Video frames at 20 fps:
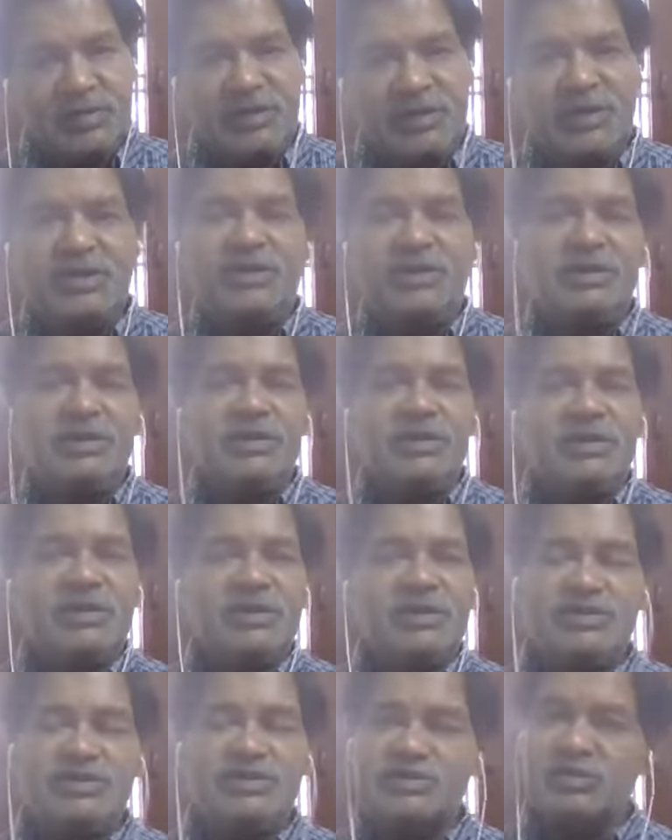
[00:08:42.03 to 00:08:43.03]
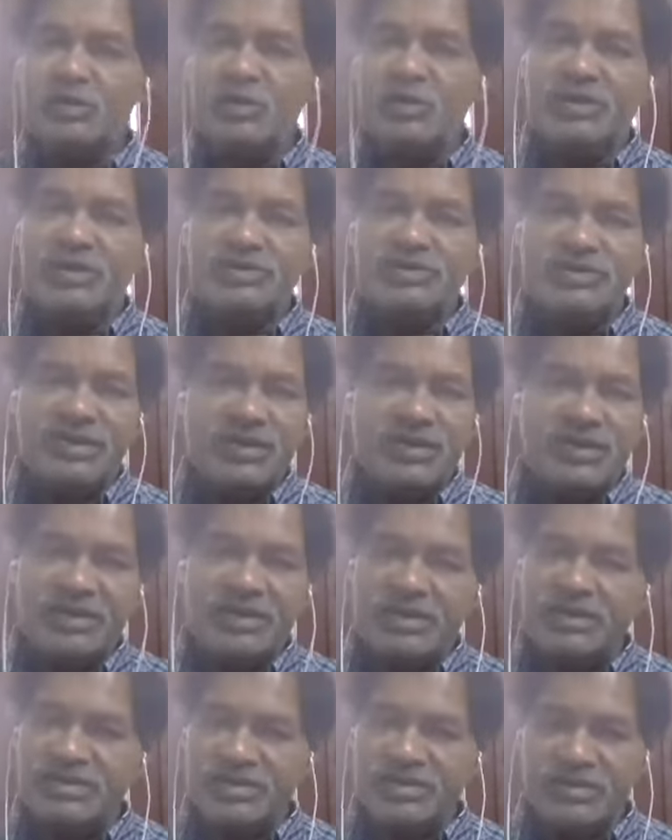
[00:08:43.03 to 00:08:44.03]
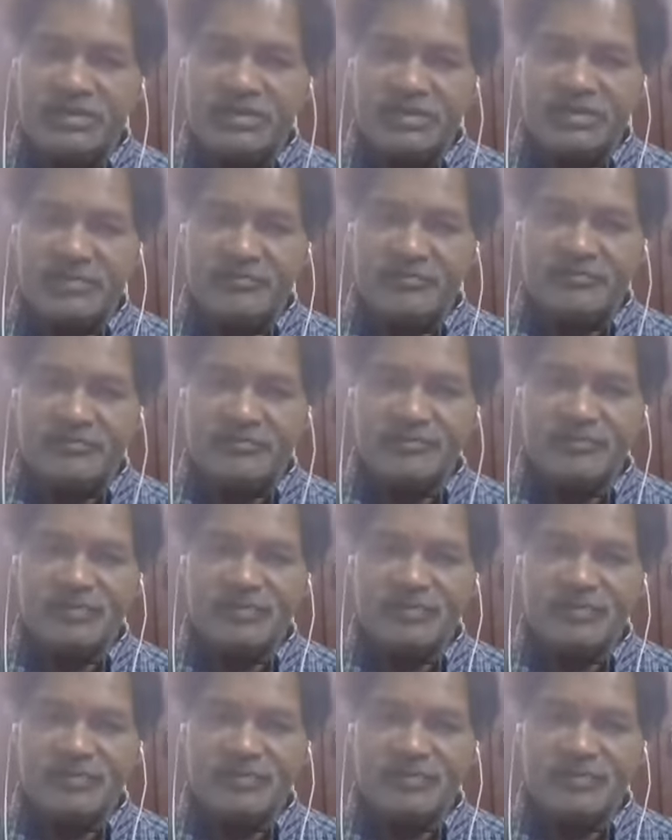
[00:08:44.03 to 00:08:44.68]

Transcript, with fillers: Okay. It is known as agricultural income.